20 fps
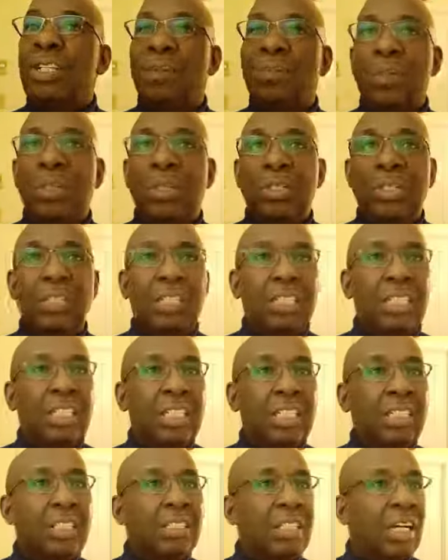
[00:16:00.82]
need no music.
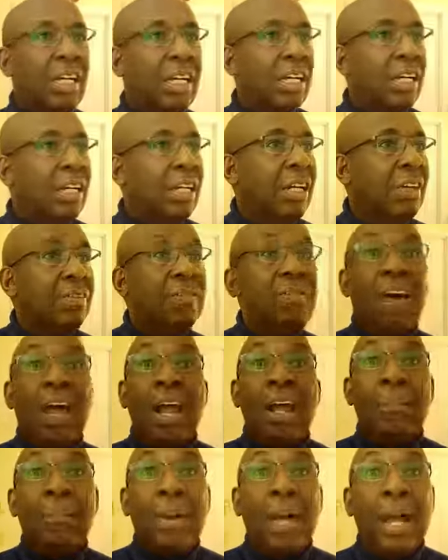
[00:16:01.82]
He's uh,
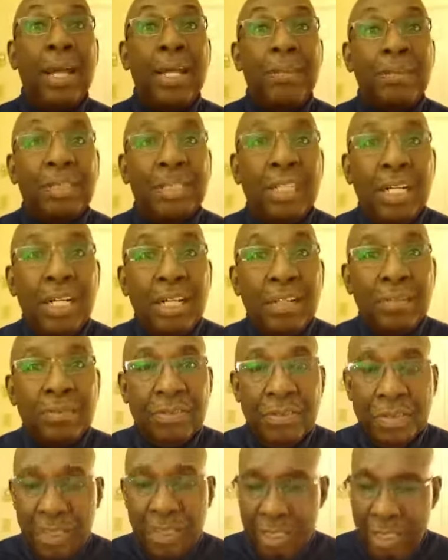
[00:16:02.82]
fired by
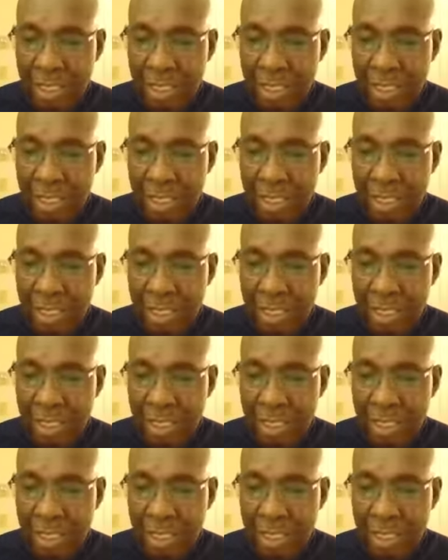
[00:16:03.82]
himself.